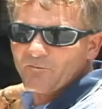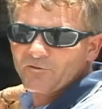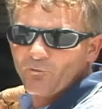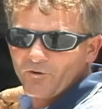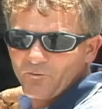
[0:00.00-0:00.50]
for over
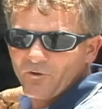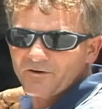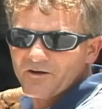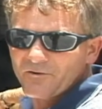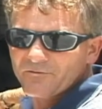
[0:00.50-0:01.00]
21
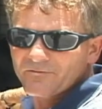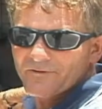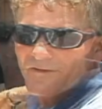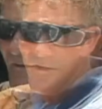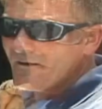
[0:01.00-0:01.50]
years.
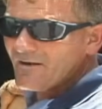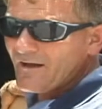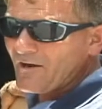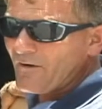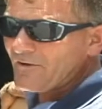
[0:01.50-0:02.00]

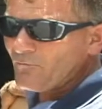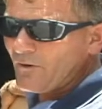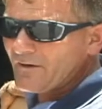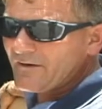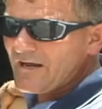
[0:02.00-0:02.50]
I
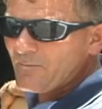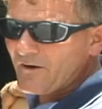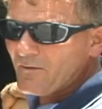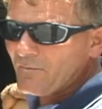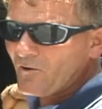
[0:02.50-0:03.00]
graduated
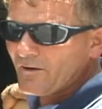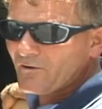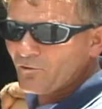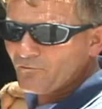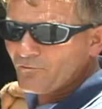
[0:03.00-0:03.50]
Abraham Baldwin
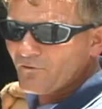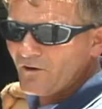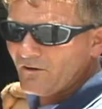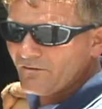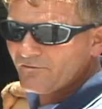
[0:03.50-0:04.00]
Agricultural
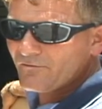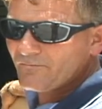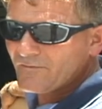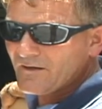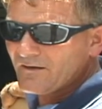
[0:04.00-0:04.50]
College
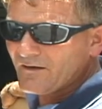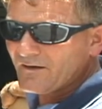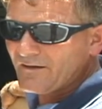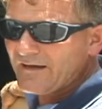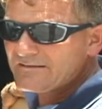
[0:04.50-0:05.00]
in
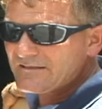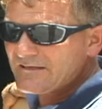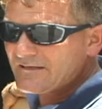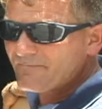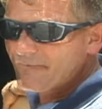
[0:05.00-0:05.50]

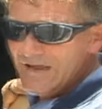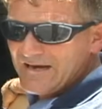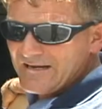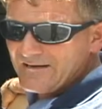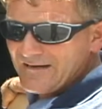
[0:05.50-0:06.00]

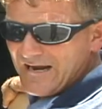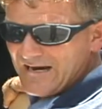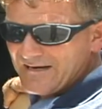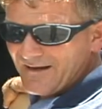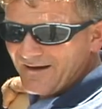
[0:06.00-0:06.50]

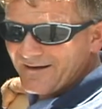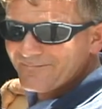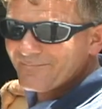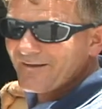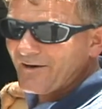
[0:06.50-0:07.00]
1989.